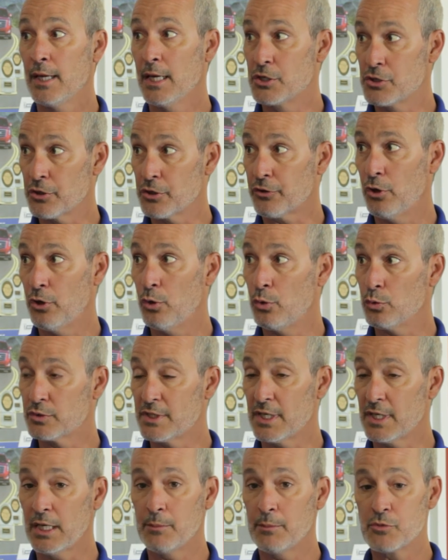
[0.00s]
and took the whole
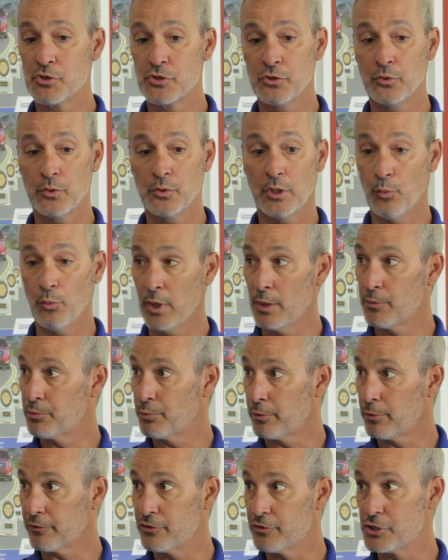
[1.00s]
team to
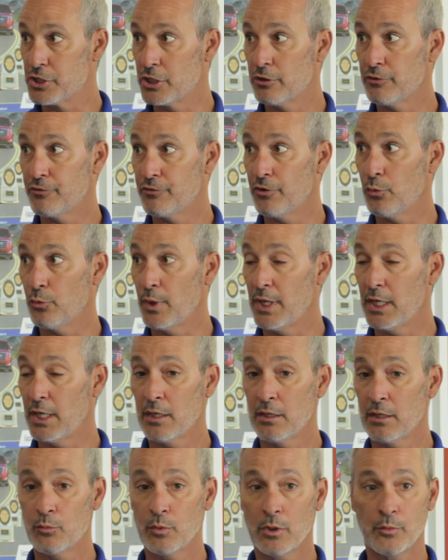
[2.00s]
Williamsburg, Virginia for the
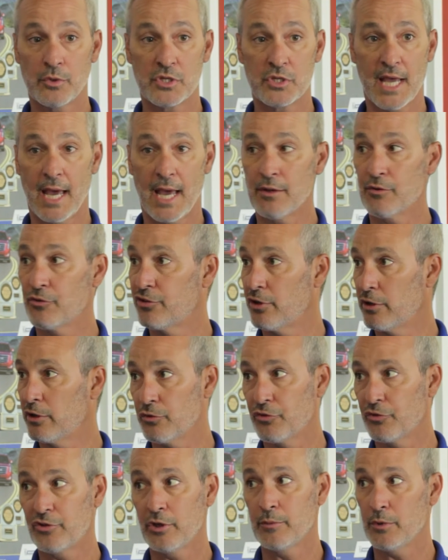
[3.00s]
weekend, where we sat in
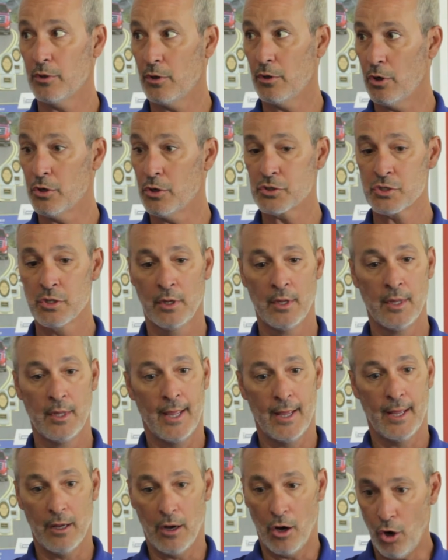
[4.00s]
several seminars,
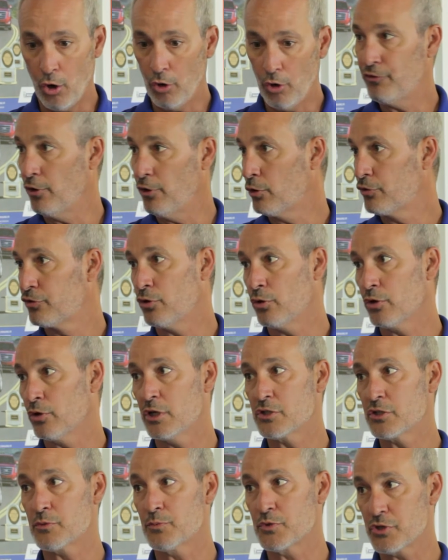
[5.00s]
all focused on
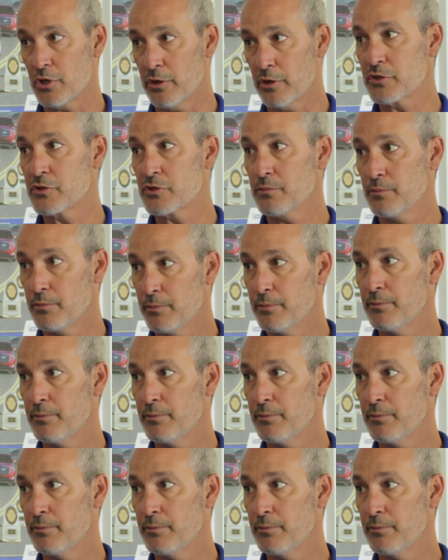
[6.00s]
customer service.